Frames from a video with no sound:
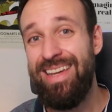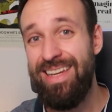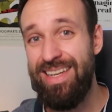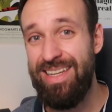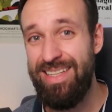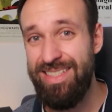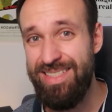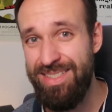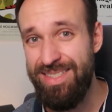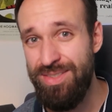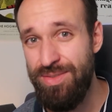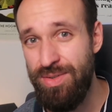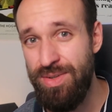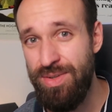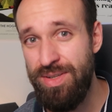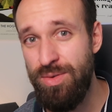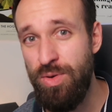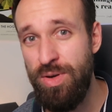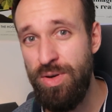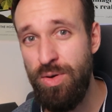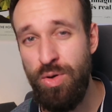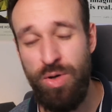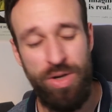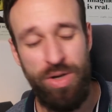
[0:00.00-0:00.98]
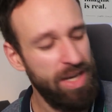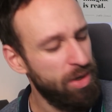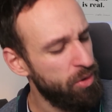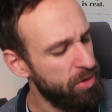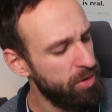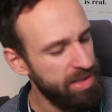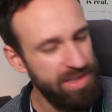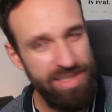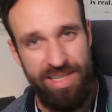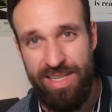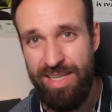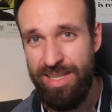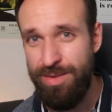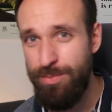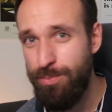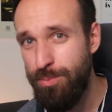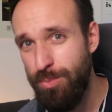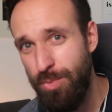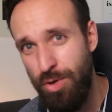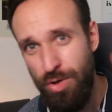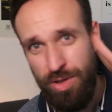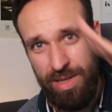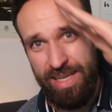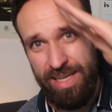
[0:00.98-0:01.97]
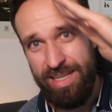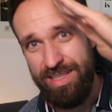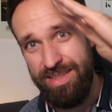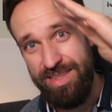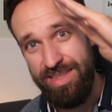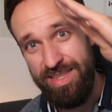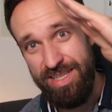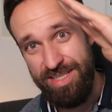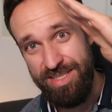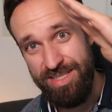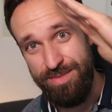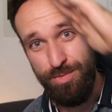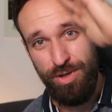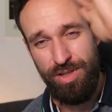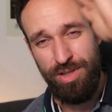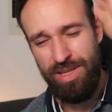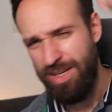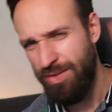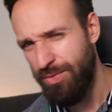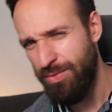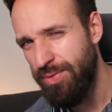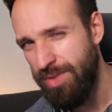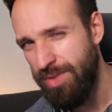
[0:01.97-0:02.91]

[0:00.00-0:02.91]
it's currently more like this, more like